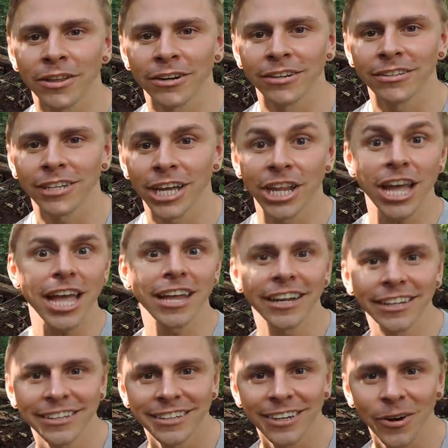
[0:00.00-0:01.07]
whether can you eat
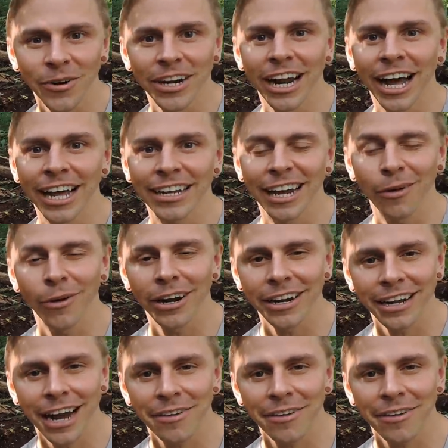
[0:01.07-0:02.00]
it or not. And I wanted to